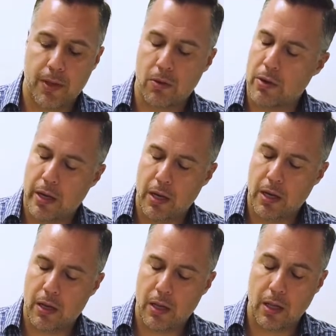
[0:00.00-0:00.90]
or
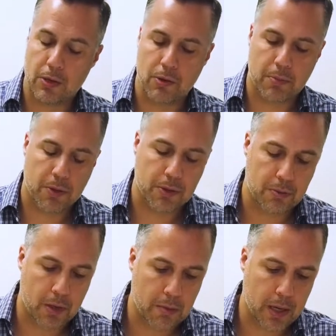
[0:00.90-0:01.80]
a uh, electric
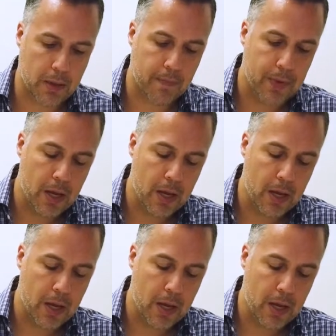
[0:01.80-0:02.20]
version, my bad.